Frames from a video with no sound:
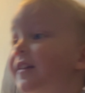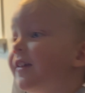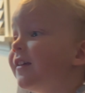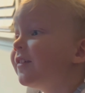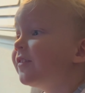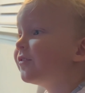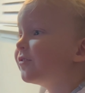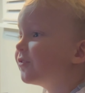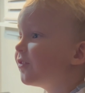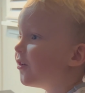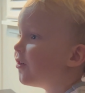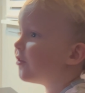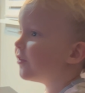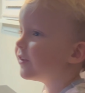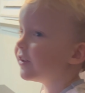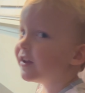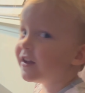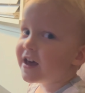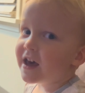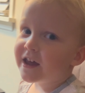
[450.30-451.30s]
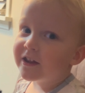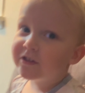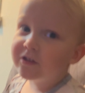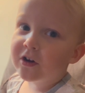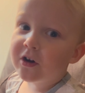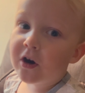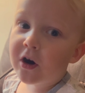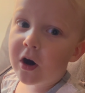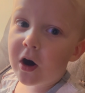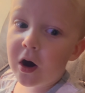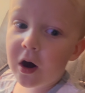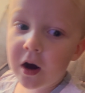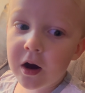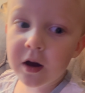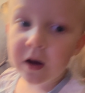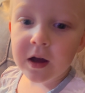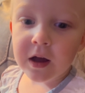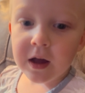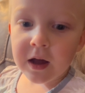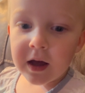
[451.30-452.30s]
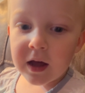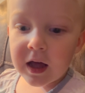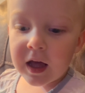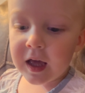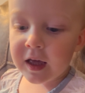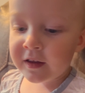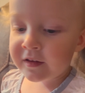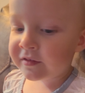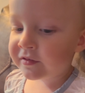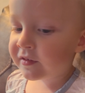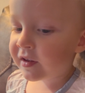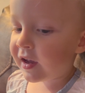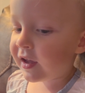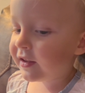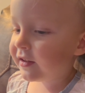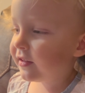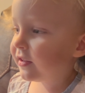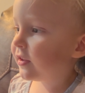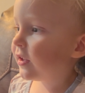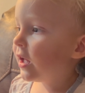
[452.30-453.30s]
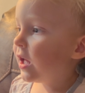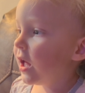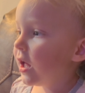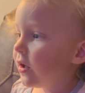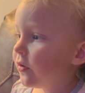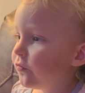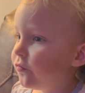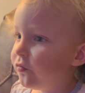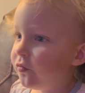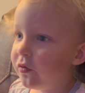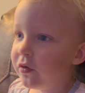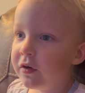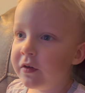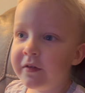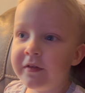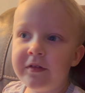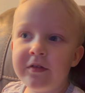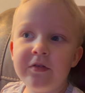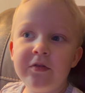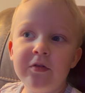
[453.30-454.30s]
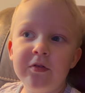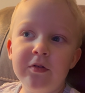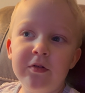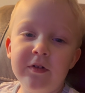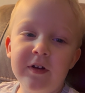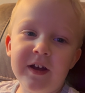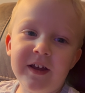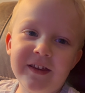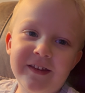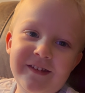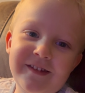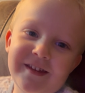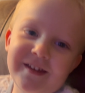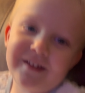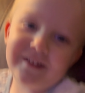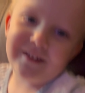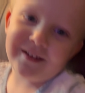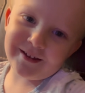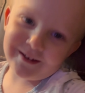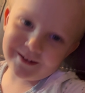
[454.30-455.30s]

this door that's called a fake? Boys do anything.